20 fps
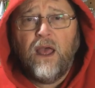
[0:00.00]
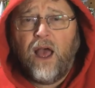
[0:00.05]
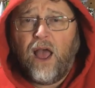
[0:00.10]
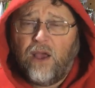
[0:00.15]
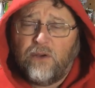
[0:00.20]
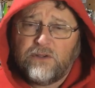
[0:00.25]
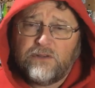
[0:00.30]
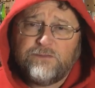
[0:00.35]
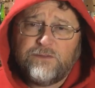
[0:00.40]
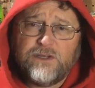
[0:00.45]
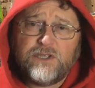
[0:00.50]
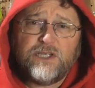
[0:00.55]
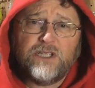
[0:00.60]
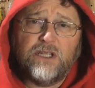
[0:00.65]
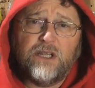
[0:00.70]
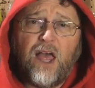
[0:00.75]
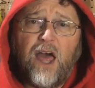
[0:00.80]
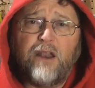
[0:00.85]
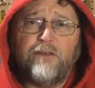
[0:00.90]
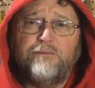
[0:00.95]
I was fishing
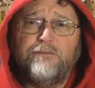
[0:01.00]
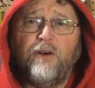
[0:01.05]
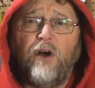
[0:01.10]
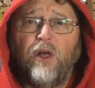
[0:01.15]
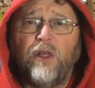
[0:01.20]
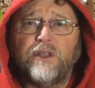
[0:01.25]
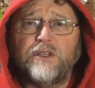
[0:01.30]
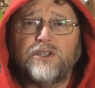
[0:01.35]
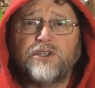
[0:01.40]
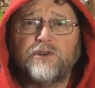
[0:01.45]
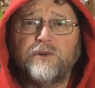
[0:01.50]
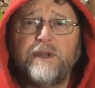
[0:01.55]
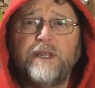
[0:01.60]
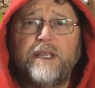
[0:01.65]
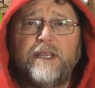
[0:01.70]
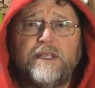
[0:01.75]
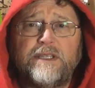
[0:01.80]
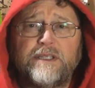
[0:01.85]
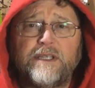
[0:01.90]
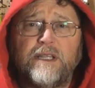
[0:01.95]
a lot of fallen
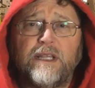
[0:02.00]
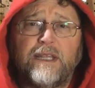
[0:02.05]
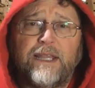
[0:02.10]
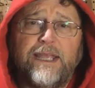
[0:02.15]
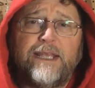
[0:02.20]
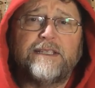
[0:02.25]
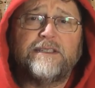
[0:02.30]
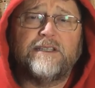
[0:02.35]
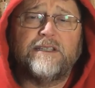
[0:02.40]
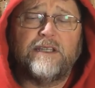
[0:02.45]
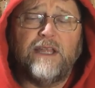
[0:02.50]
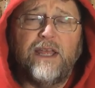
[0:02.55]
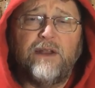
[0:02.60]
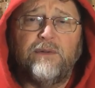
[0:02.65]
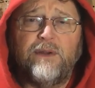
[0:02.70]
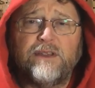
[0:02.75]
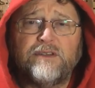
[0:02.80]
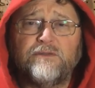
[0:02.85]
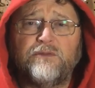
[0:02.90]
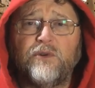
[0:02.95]
trees in the lakes
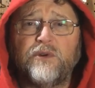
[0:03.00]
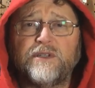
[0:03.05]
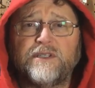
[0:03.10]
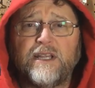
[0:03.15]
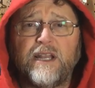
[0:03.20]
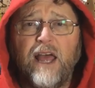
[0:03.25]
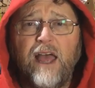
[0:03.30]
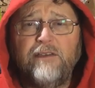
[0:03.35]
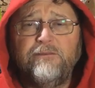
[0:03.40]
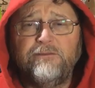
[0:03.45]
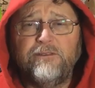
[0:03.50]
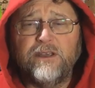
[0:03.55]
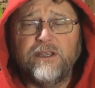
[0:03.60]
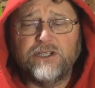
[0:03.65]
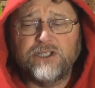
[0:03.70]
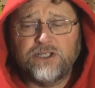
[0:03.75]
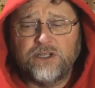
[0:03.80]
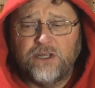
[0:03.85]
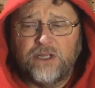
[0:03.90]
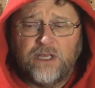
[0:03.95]
and reservoirs that I
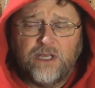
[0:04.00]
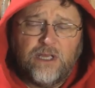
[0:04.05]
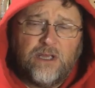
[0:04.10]
fish.